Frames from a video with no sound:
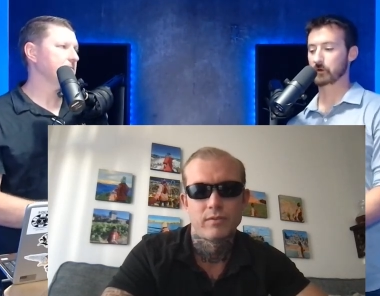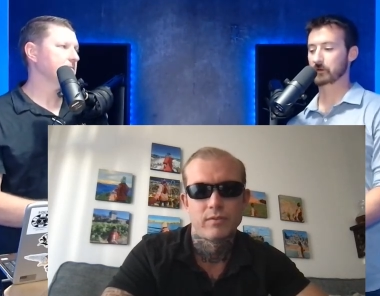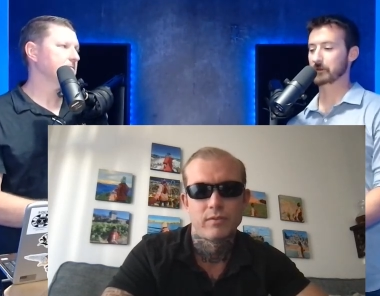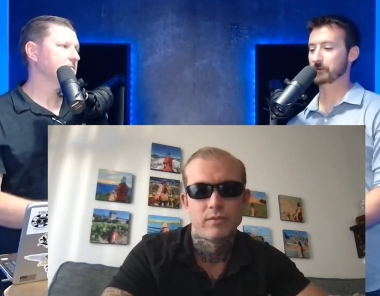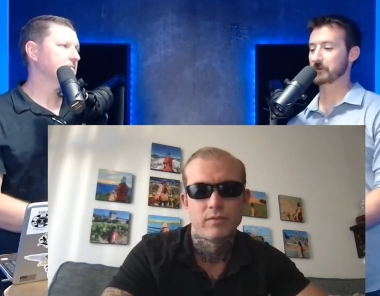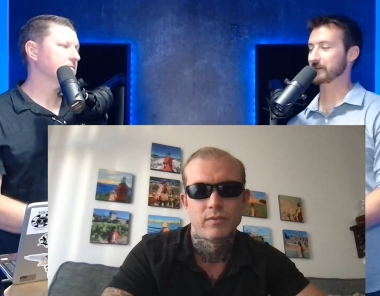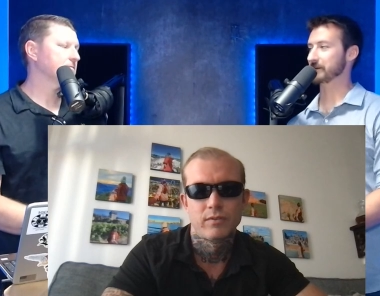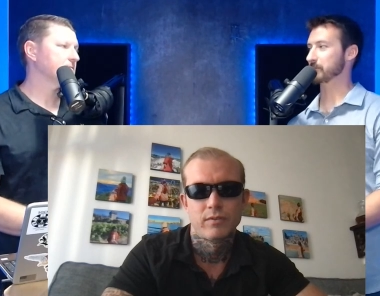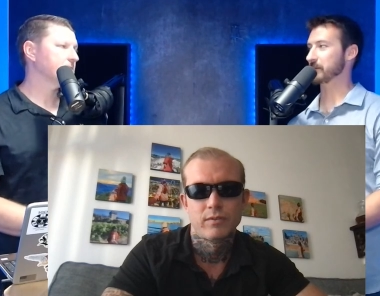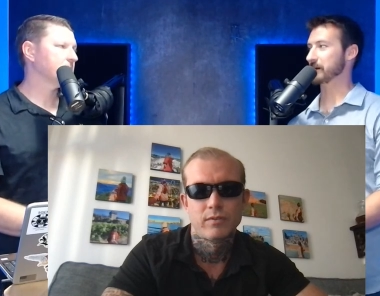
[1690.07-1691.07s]
Speaker 1: they don't want to hear
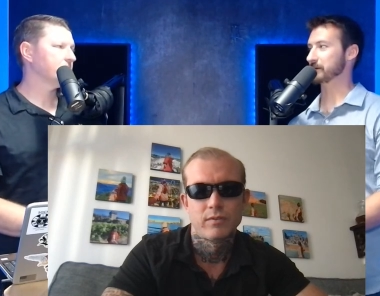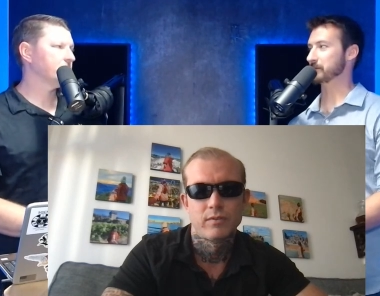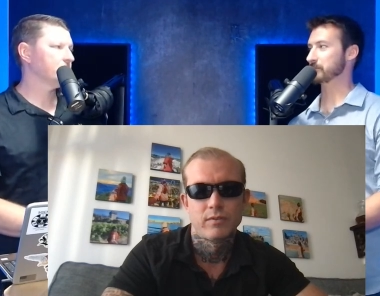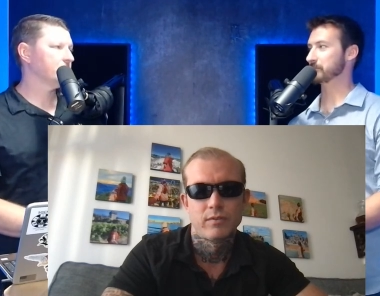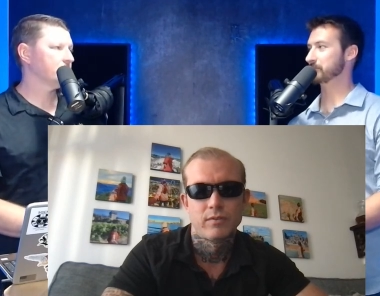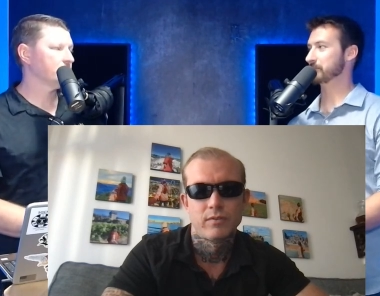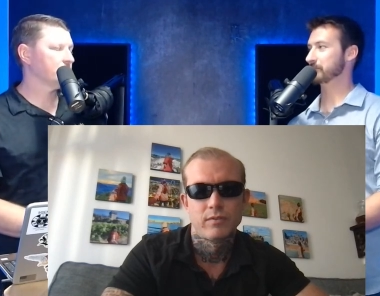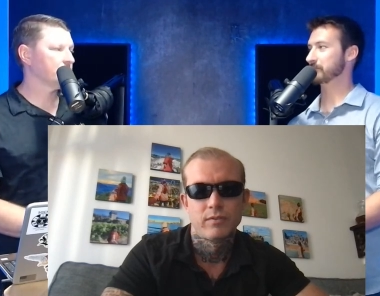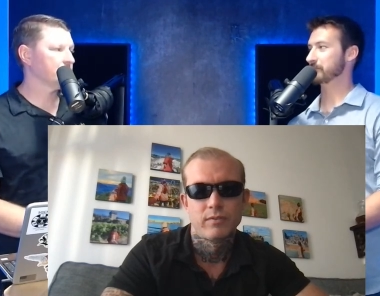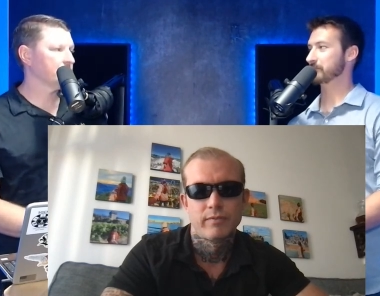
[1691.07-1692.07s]
about your
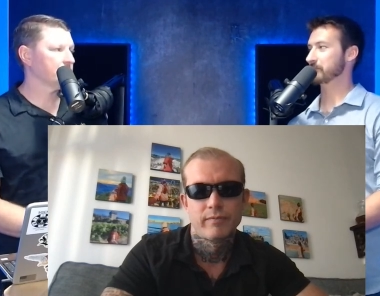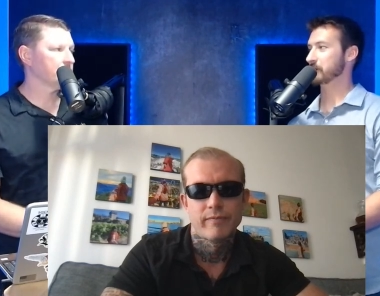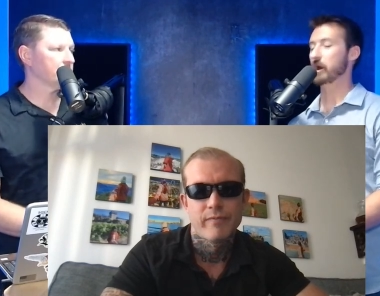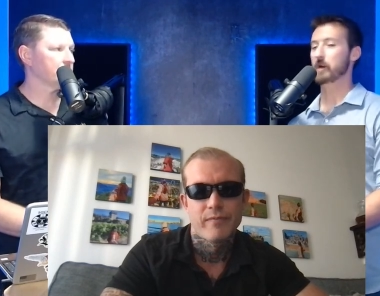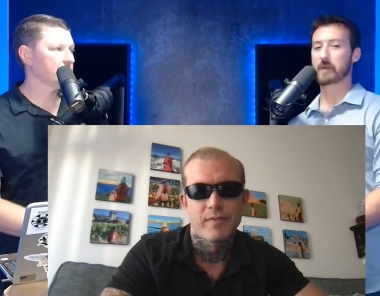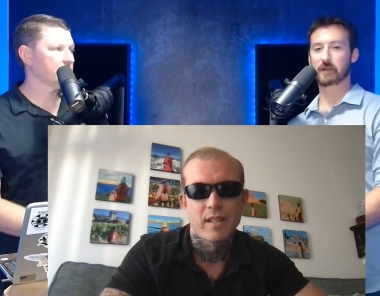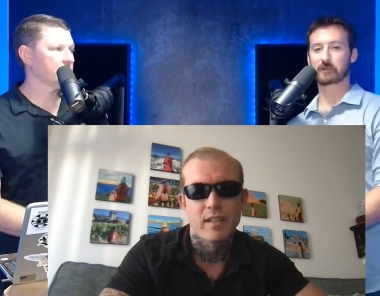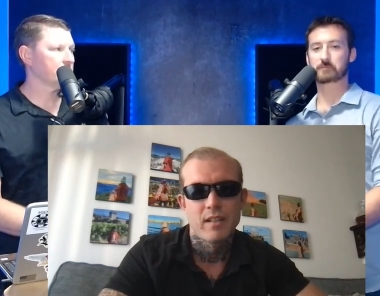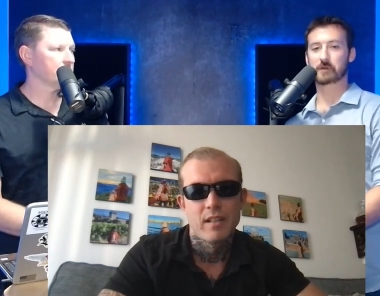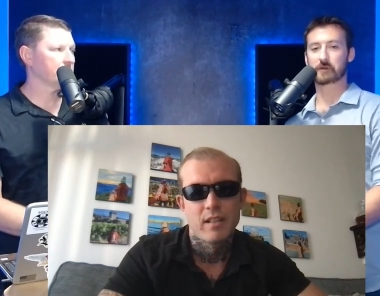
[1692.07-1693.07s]
combat
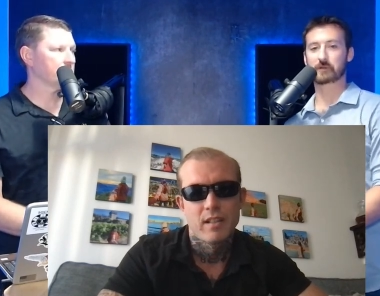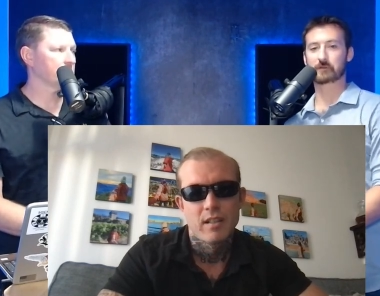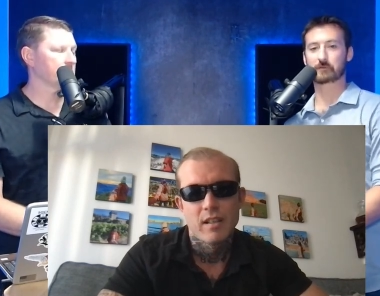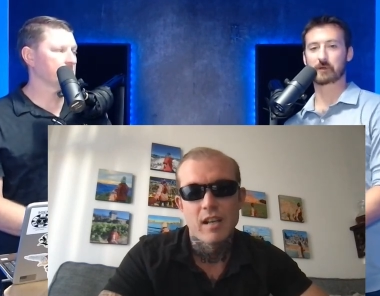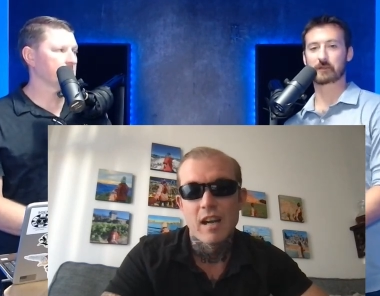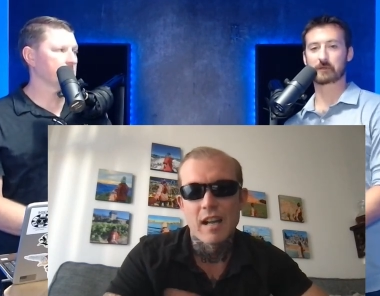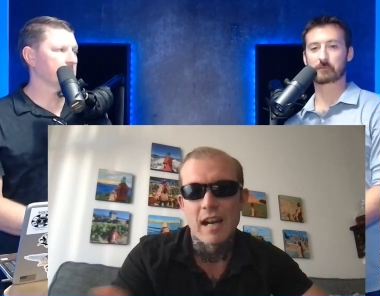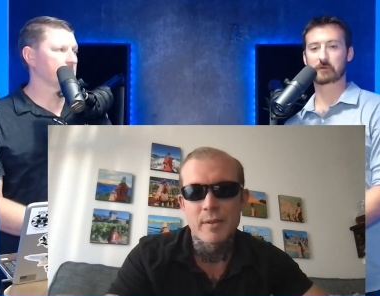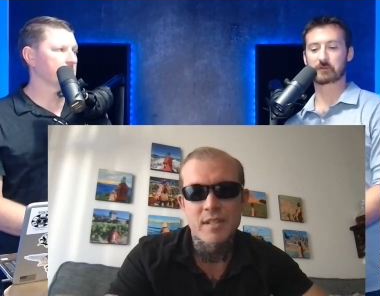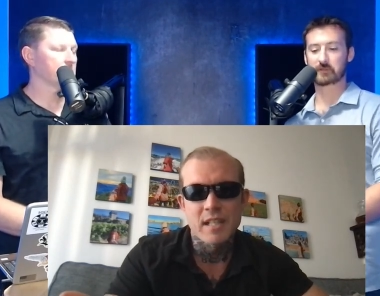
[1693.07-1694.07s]
experience, right? They want to.
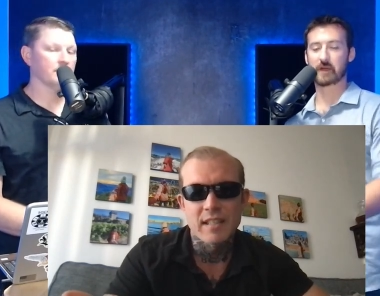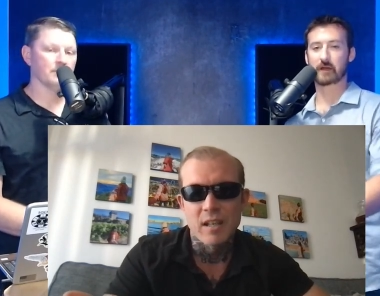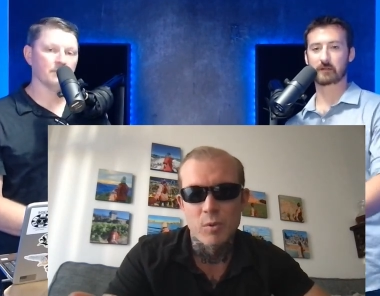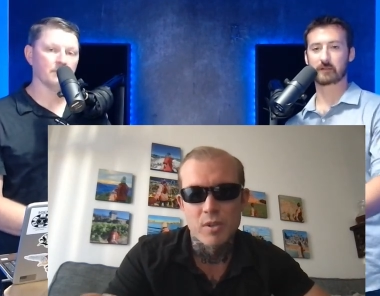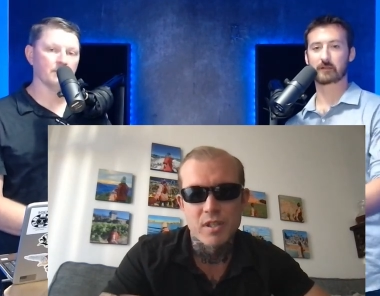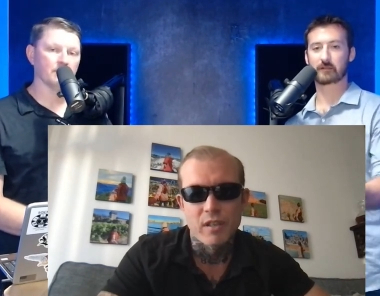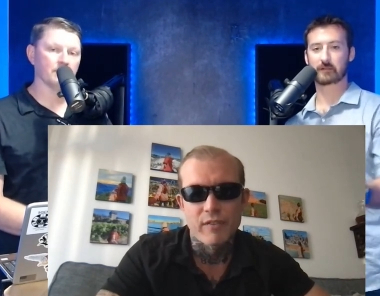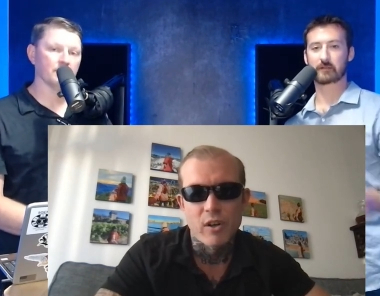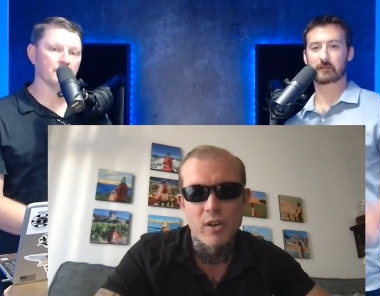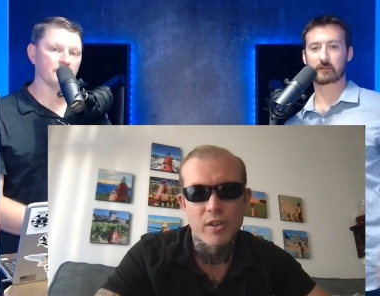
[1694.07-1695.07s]
And I would take
Speaker 2: that one
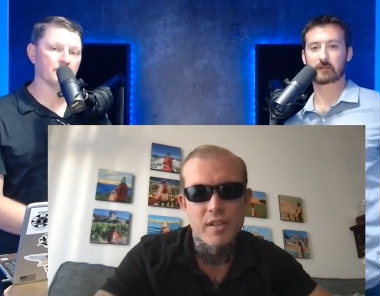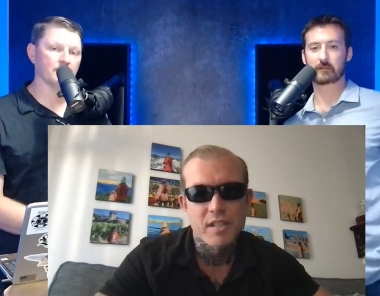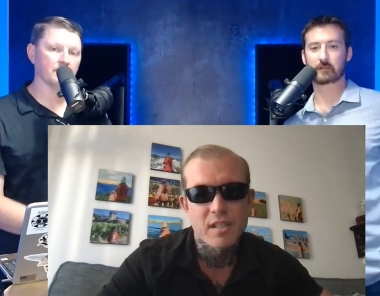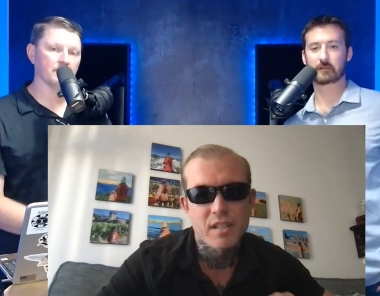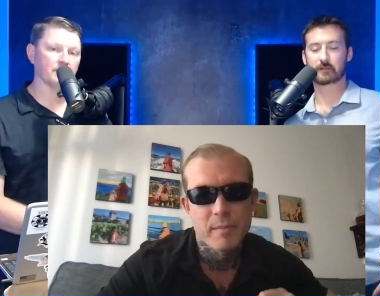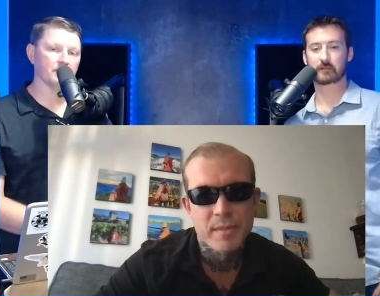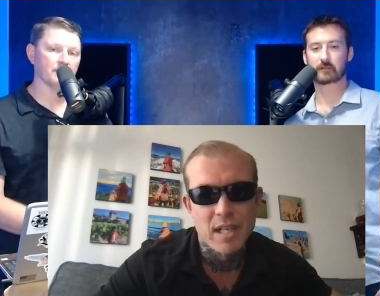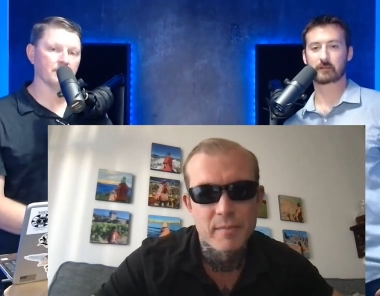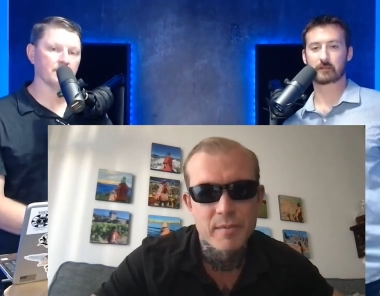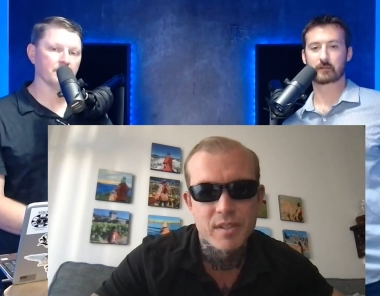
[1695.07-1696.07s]
step farther and say
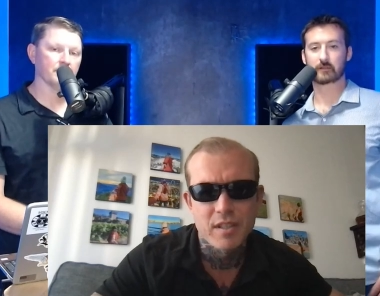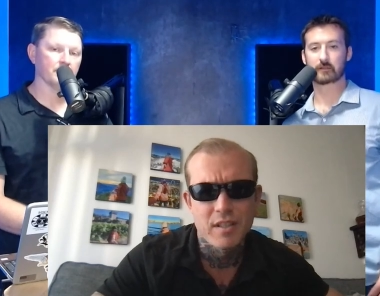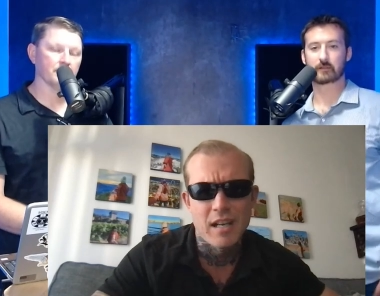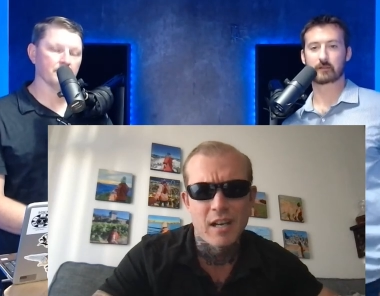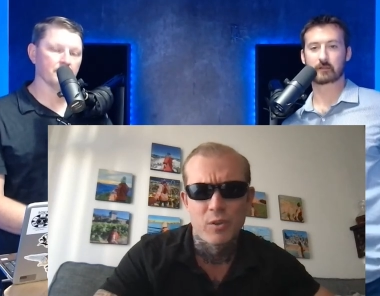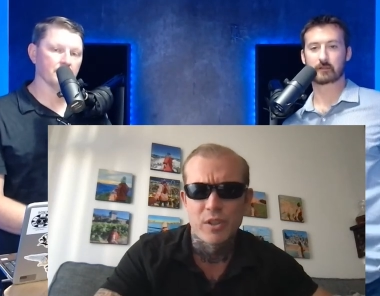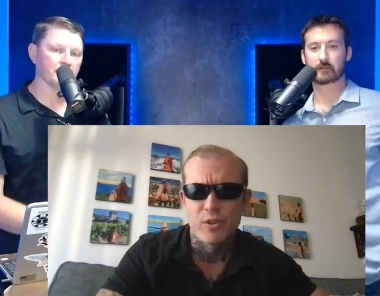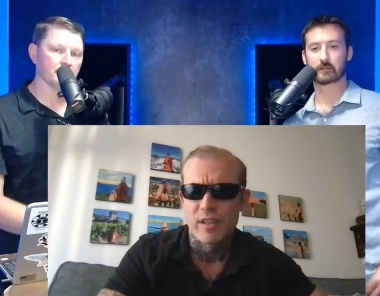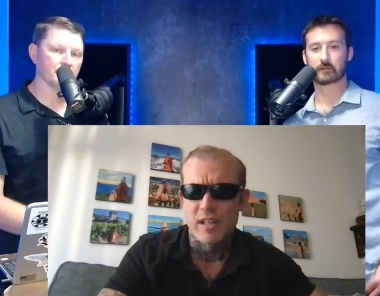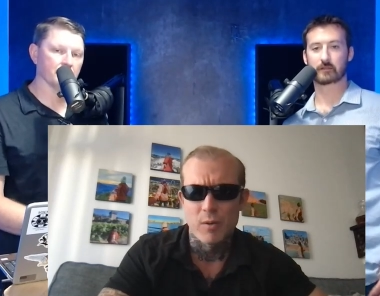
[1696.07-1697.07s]
sometimes not only
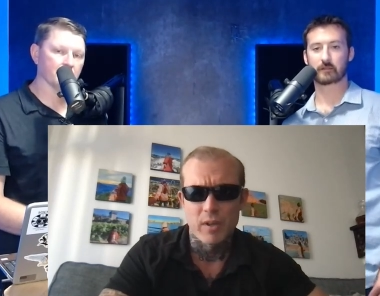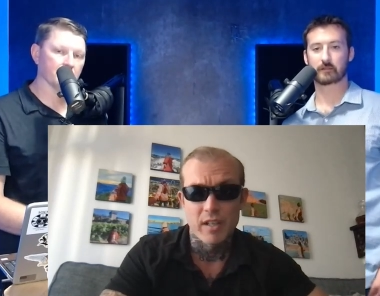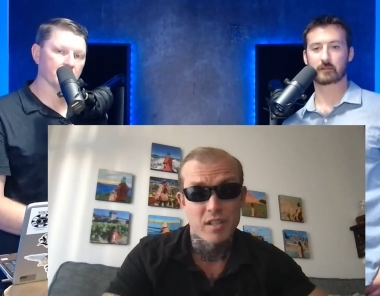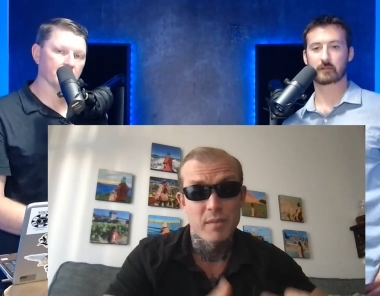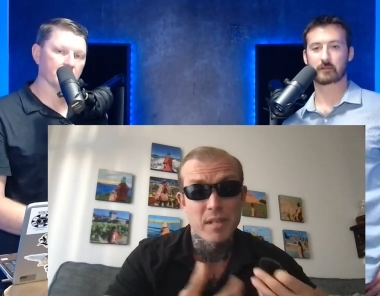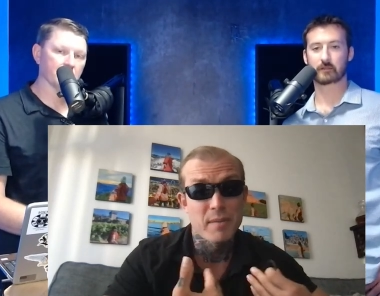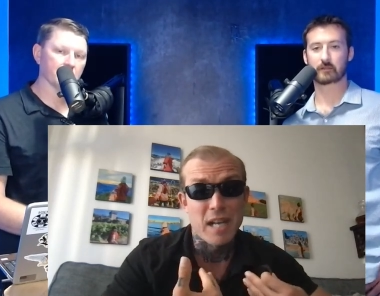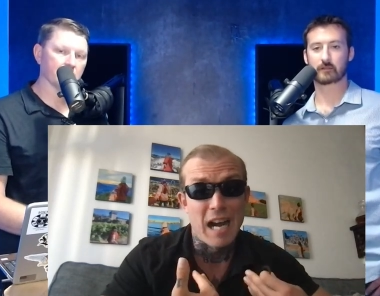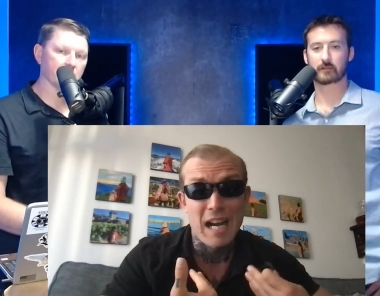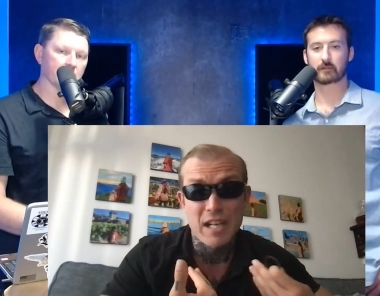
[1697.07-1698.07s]
do they not want to, sometimes
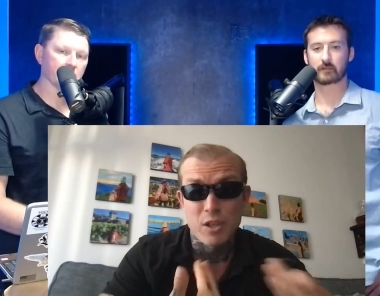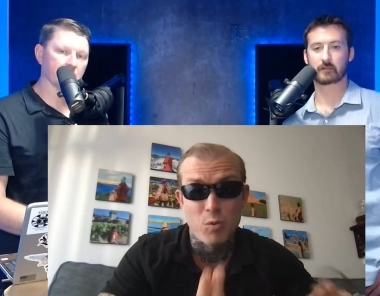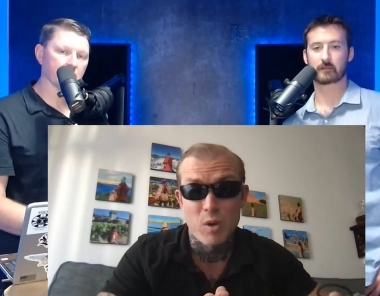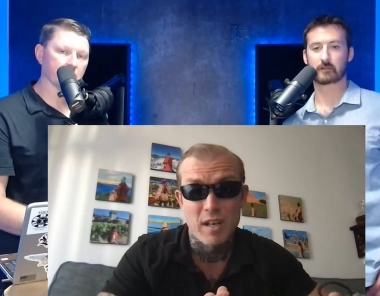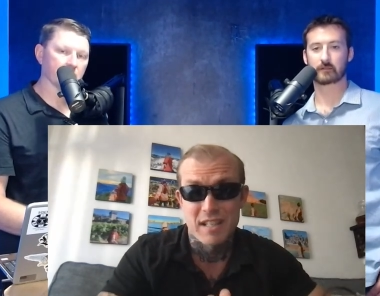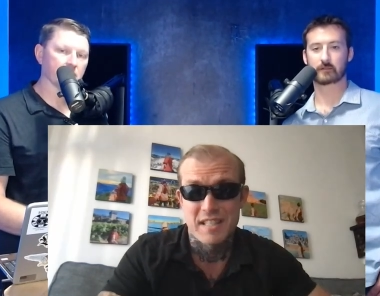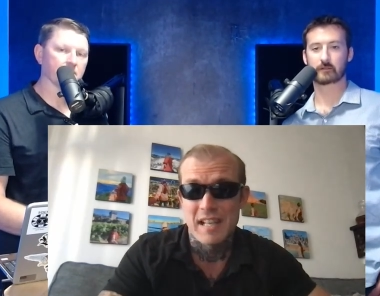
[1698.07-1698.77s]
I don't want to